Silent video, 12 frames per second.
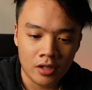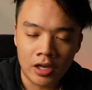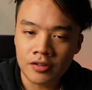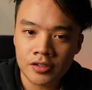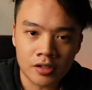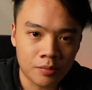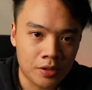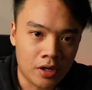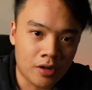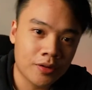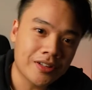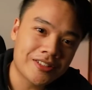Yeah, this is gonna be
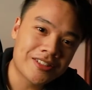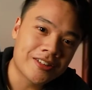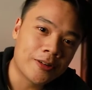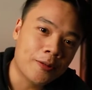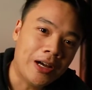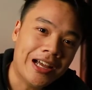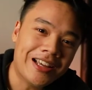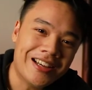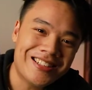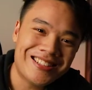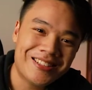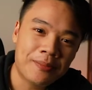awkward. So, hi
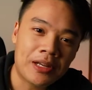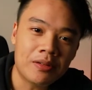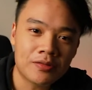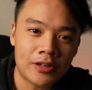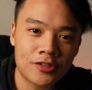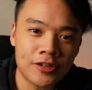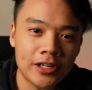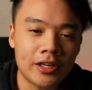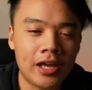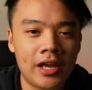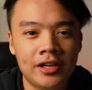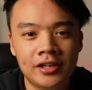guys, my name is Rodric,
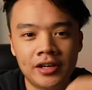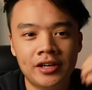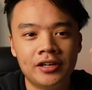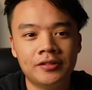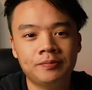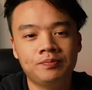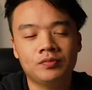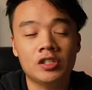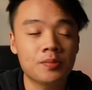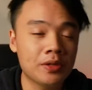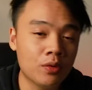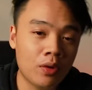and
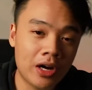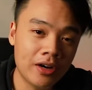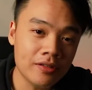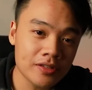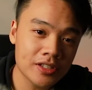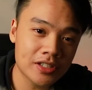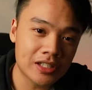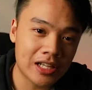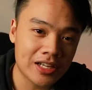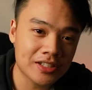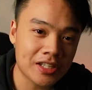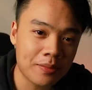it's been a while since the
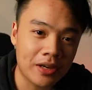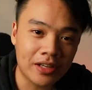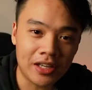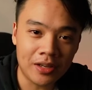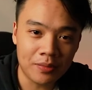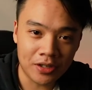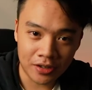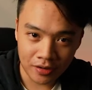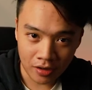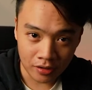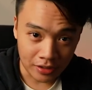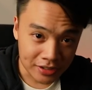last time I came here on